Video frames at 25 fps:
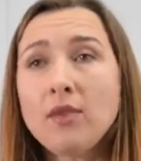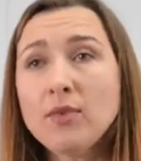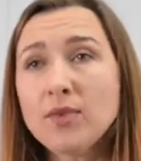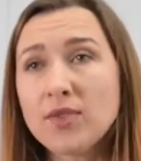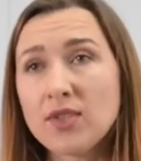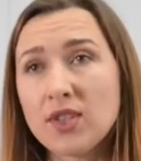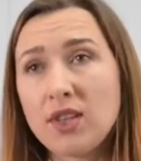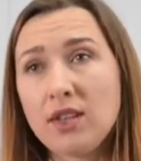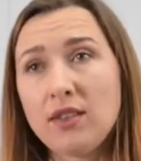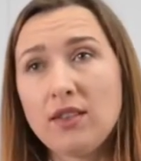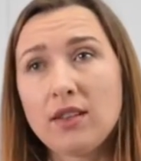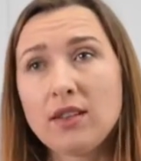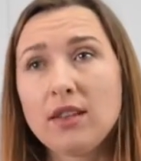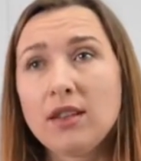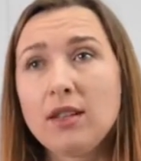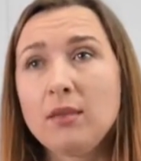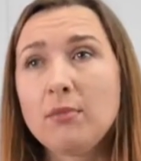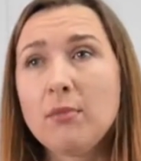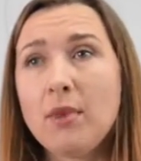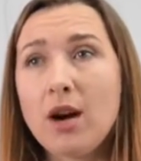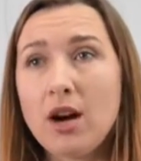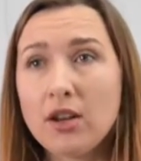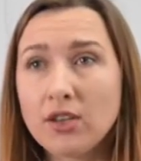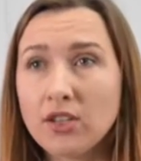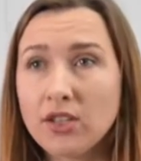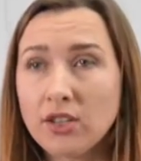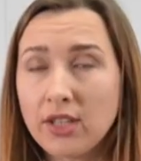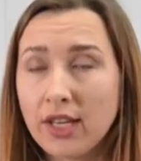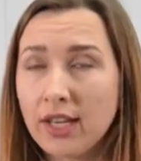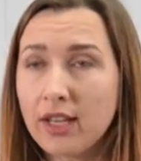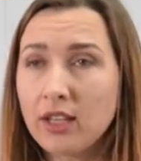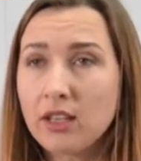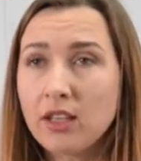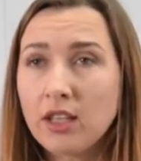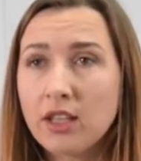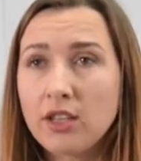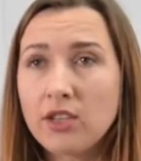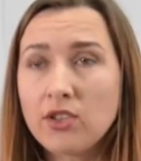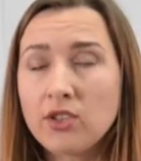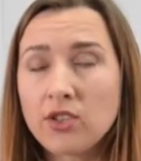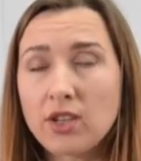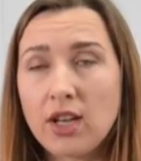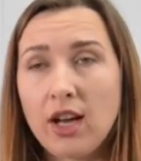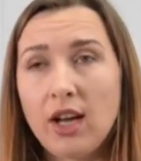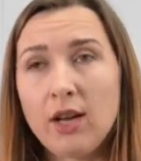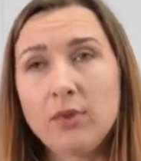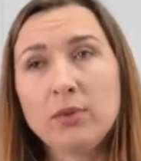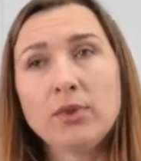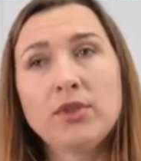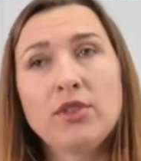would say that in modern English,
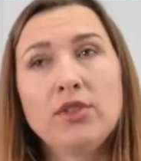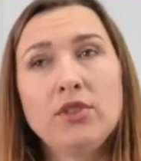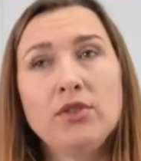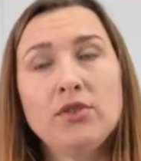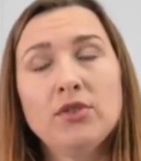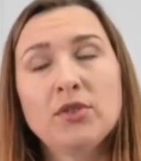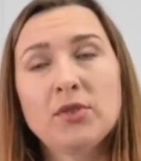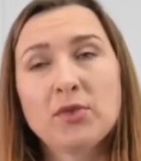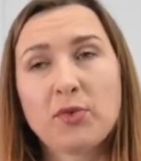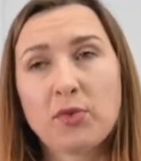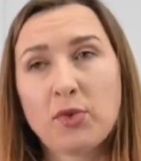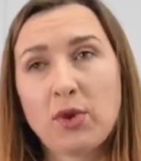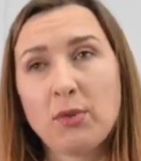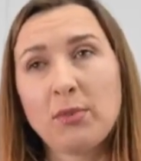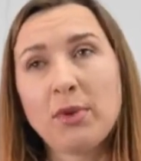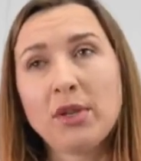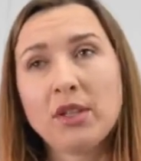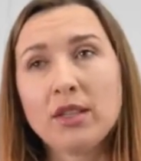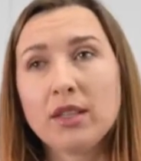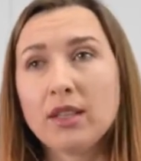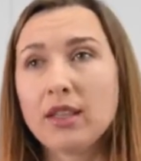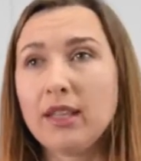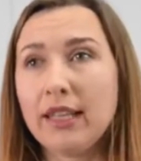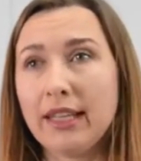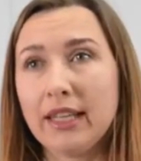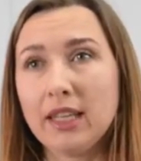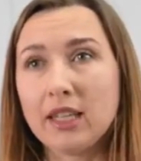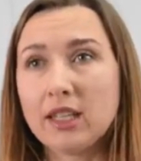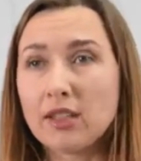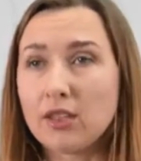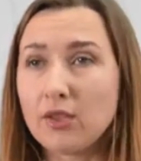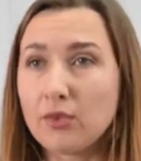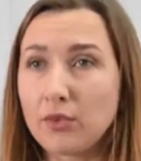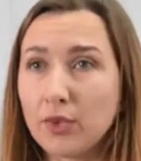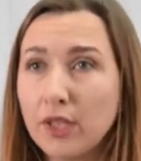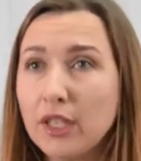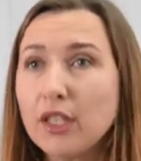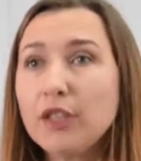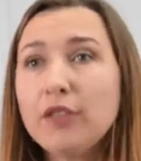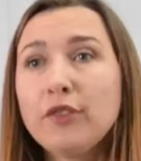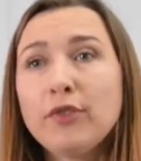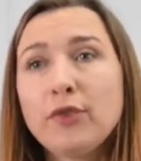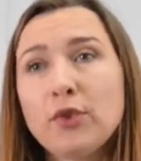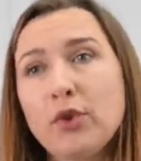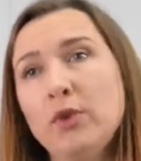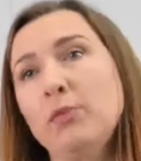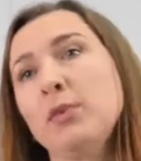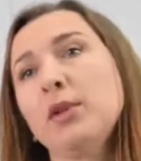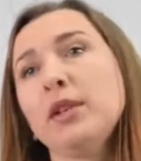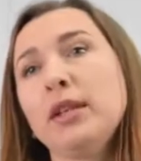I would use formal, like really
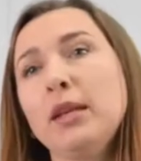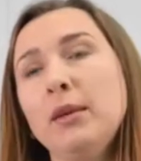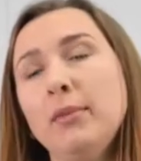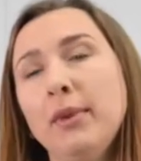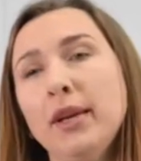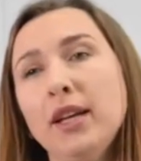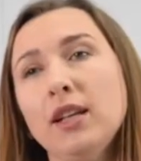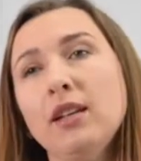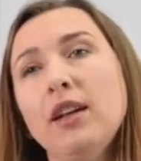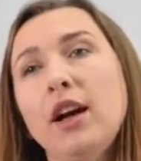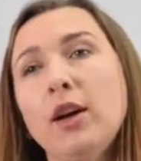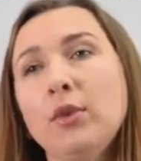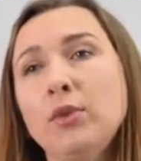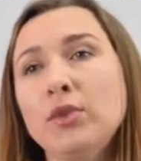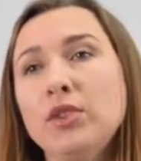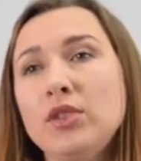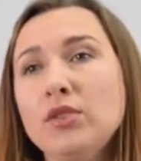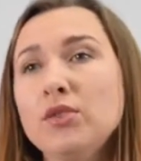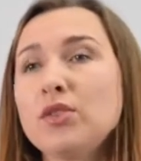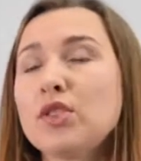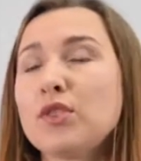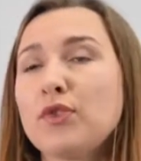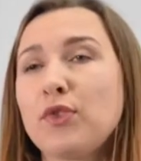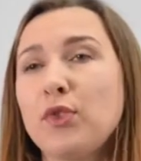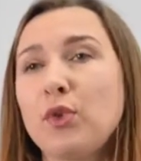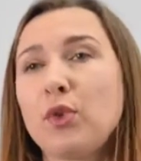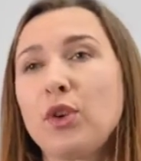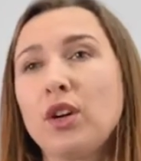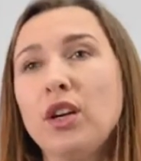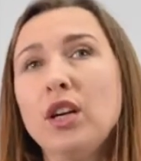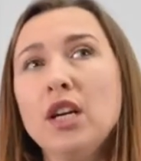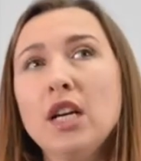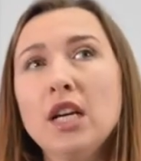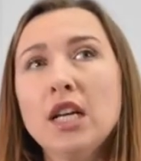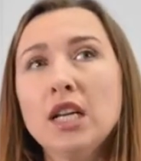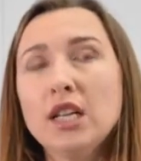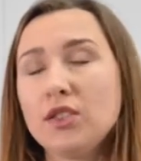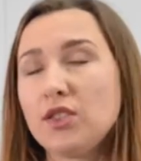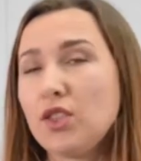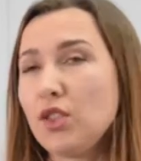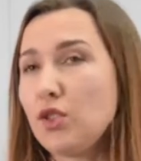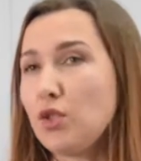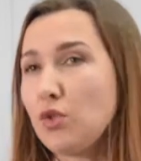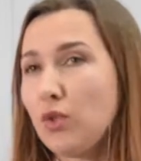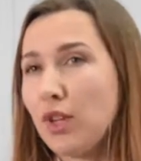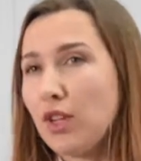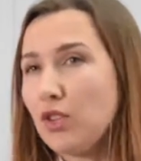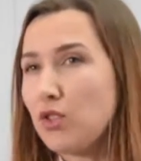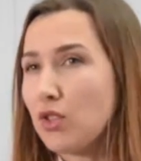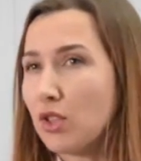formal email, I would use for a
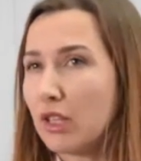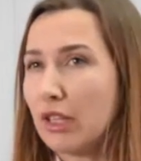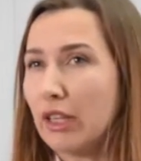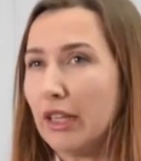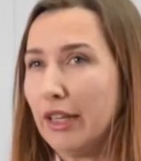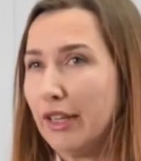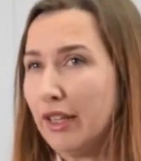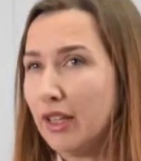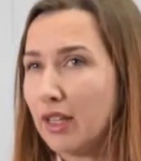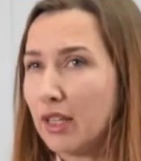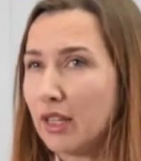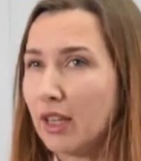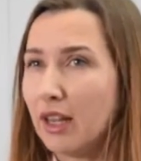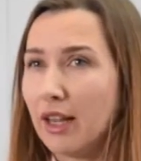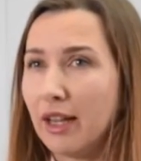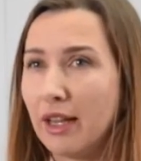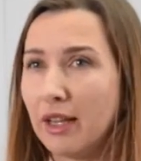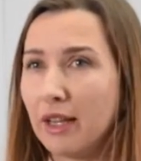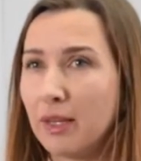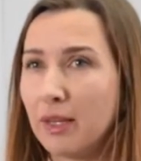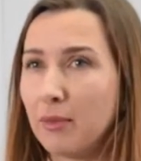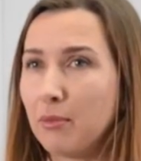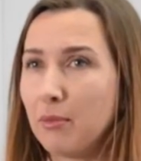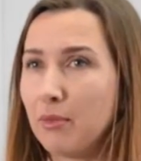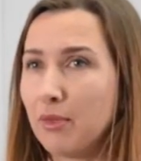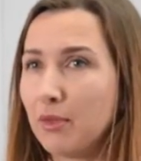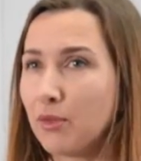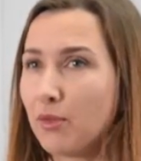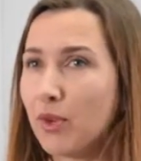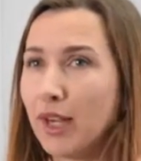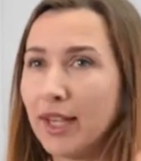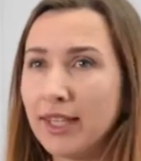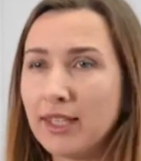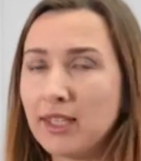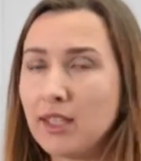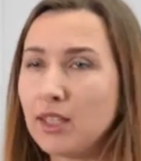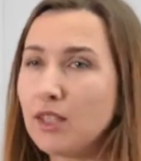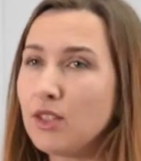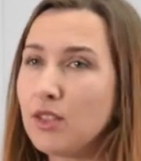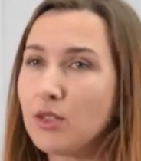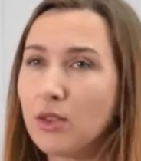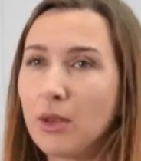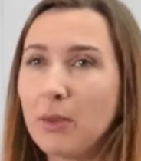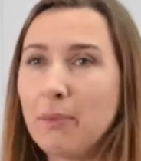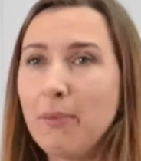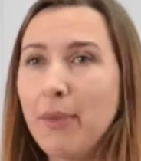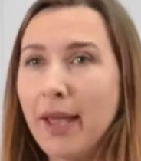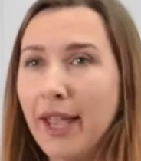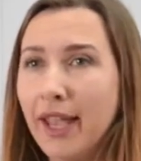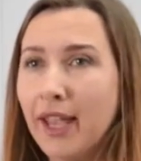situation like I'm writing to
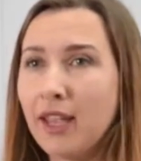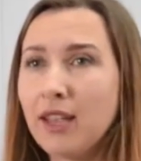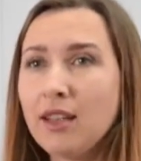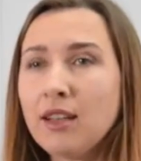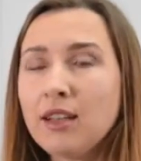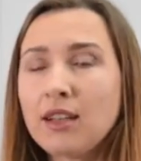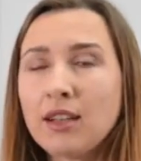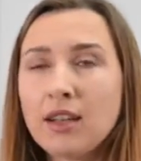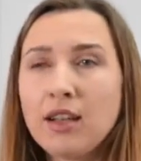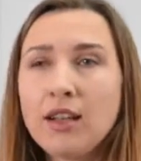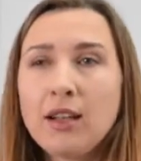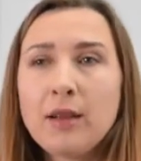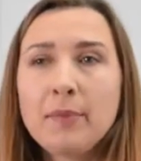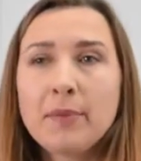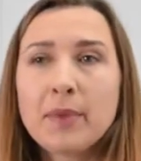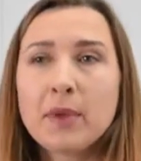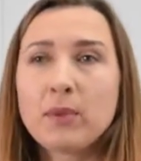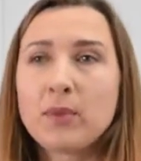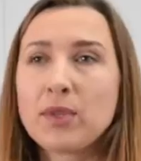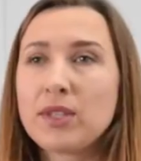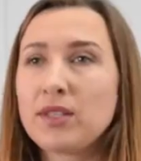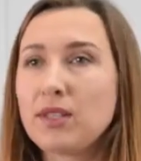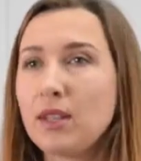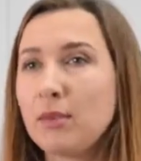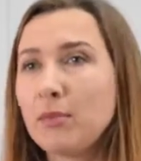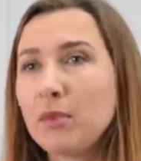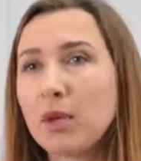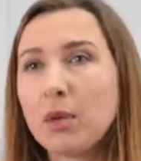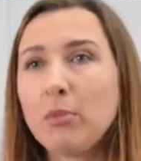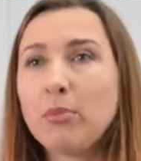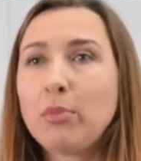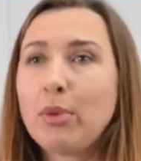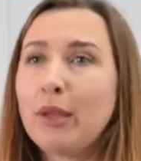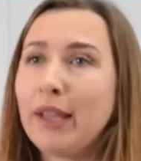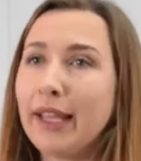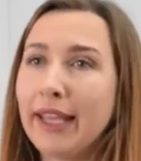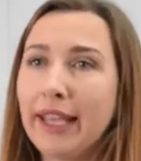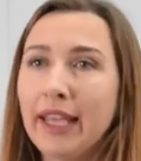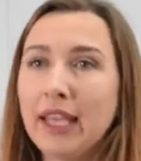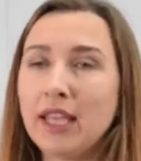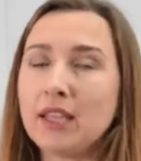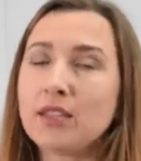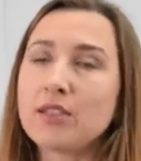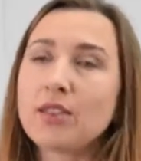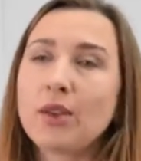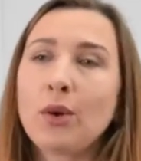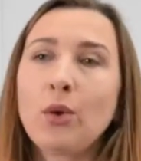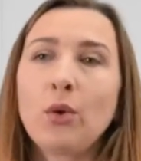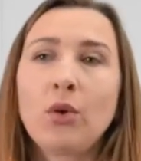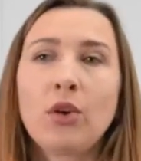a bank with some
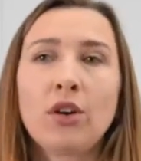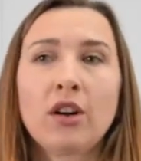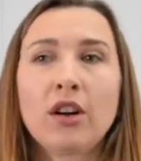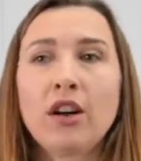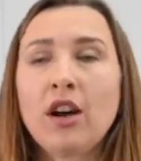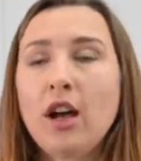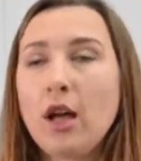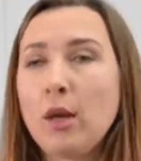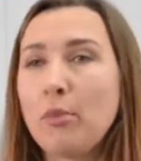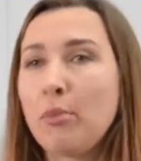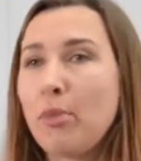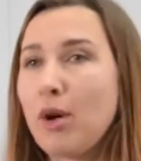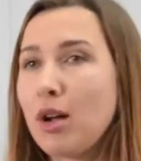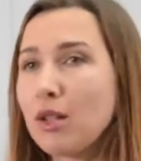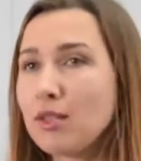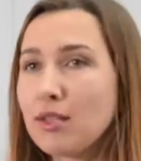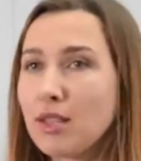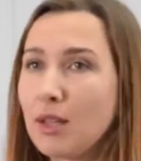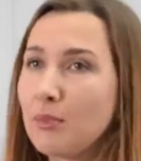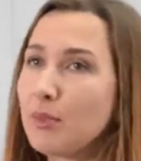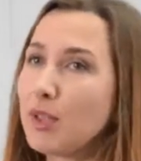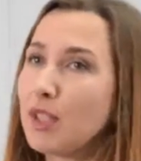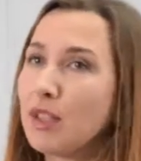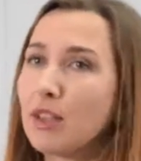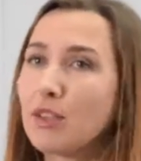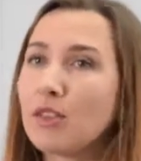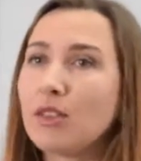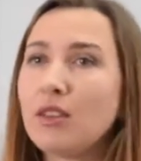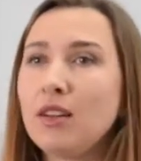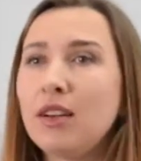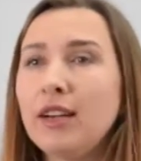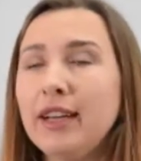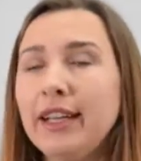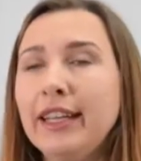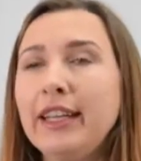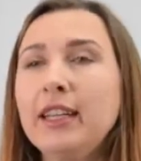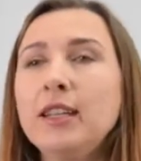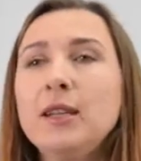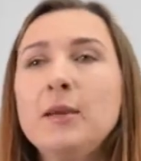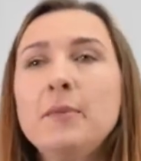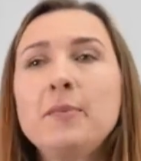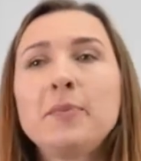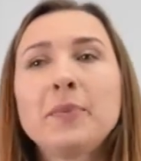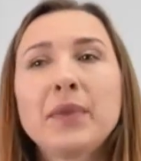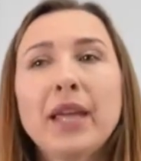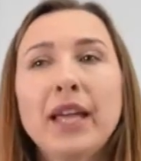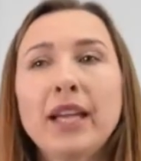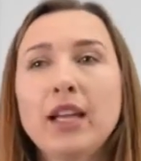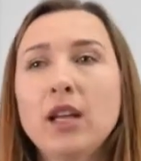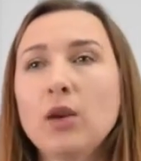complaint, or I bought something online
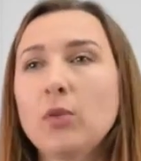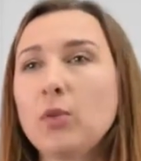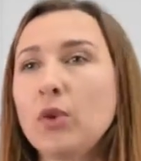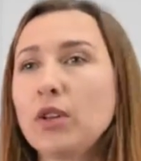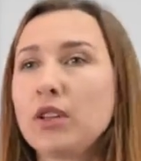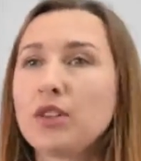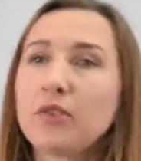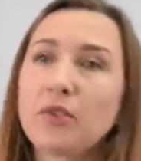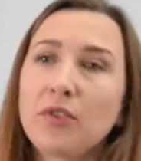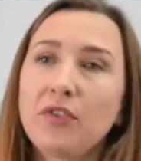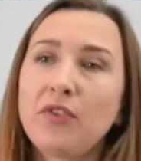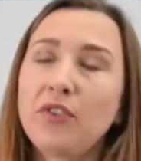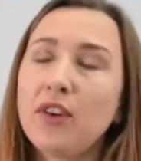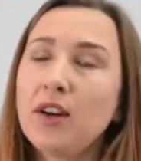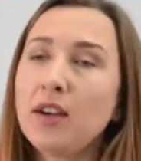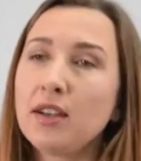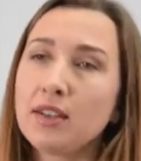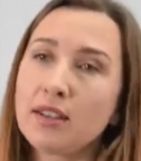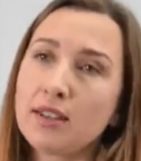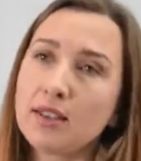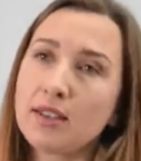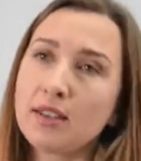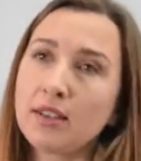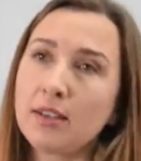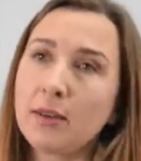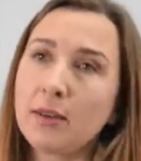and I want a refund.